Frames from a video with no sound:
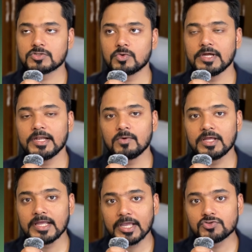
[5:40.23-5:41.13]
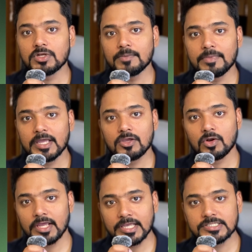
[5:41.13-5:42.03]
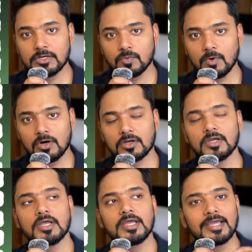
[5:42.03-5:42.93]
so that you can actually make your agent work